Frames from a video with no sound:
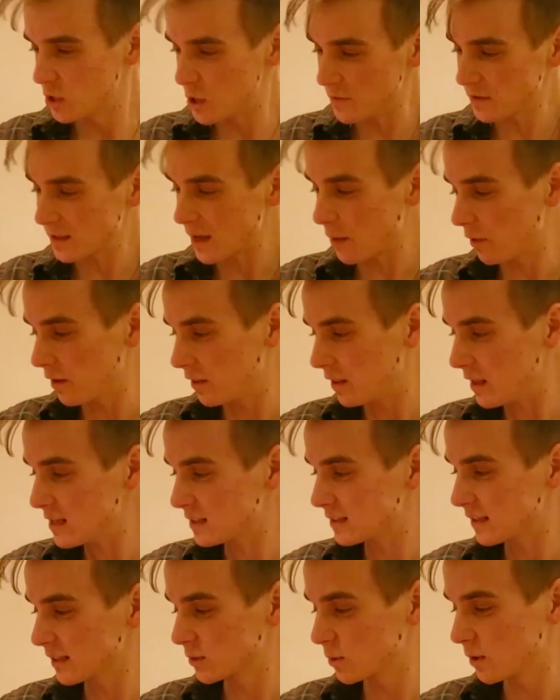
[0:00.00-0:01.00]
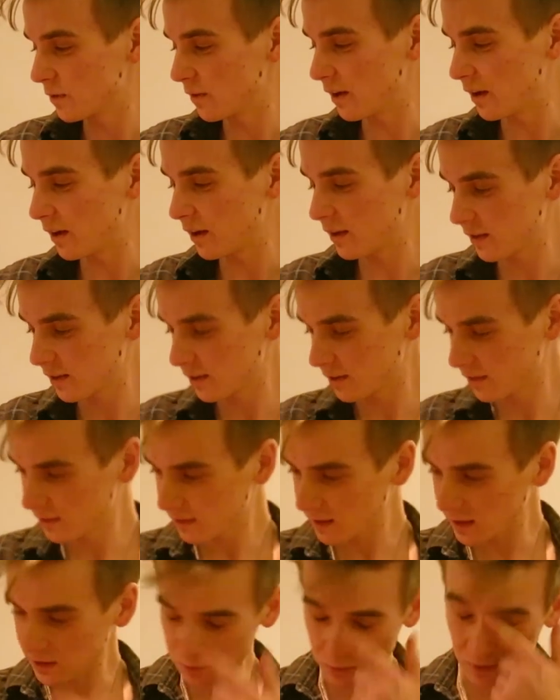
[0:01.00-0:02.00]
You can get one of these things with it.
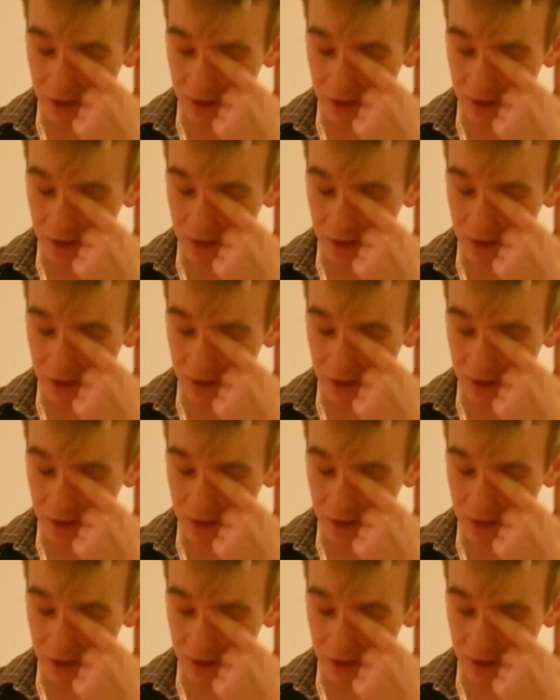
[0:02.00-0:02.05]
That's